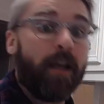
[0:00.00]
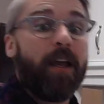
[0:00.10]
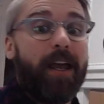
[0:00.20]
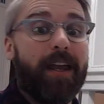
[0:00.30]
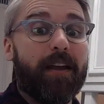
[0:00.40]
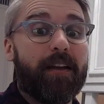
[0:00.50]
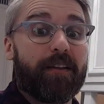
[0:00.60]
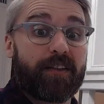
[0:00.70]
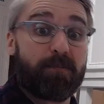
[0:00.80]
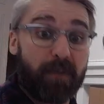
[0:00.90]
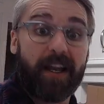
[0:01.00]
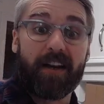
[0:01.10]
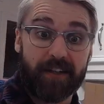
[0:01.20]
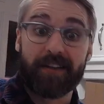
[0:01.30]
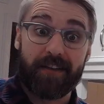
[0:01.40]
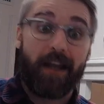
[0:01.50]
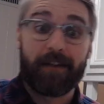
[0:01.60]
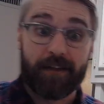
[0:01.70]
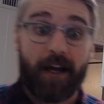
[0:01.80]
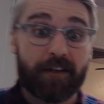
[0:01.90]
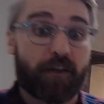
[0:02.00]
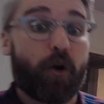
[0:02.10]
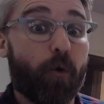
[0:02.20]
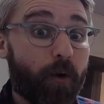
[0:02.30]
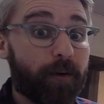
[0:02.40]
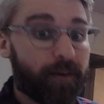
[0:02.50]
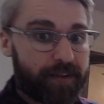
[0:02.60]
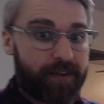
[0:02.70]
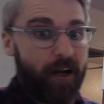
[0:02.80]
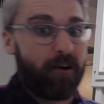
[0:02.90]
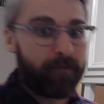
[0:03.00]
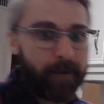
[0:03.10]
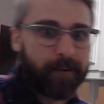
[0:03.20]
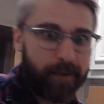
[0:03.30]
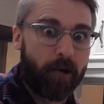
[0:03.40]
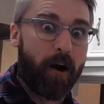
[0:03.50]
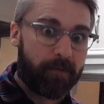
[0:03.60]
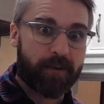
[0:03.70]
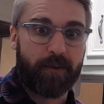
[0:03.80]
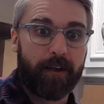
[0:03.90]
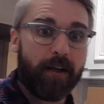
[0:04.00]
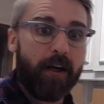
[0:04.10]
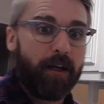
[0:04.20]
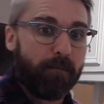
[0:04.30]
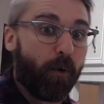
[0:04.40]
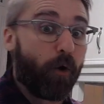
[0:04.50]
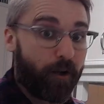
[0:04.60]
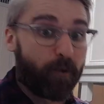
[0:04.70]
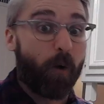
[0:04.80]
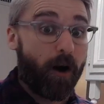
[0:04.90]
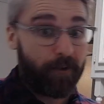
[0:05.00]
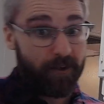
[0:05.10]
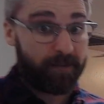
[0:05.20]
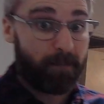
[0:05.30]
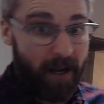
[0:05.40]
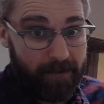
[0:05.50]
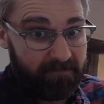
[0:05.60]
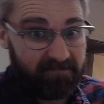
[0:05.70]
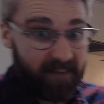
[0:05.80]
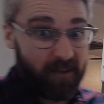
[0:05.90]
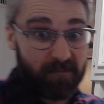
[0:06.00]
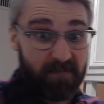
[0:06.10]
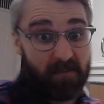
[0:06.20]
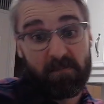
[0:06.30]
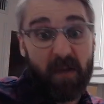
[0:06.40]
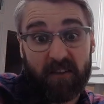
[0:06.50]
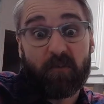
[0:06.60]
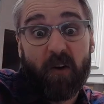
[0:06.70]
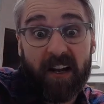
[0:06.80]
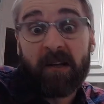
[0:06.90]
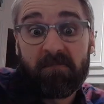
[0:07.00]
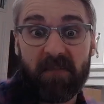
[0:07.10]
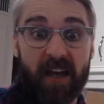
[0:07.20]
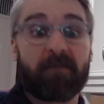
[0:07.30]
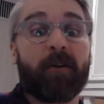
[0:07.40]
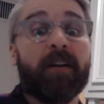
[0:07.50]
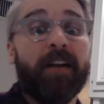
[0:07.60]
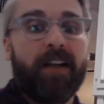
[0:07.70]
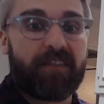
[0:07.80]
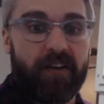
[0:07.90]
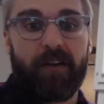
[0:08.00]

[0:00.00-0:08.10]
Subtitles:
is because it sanitizes the coil itself, and obviously boiling water is about best way ever to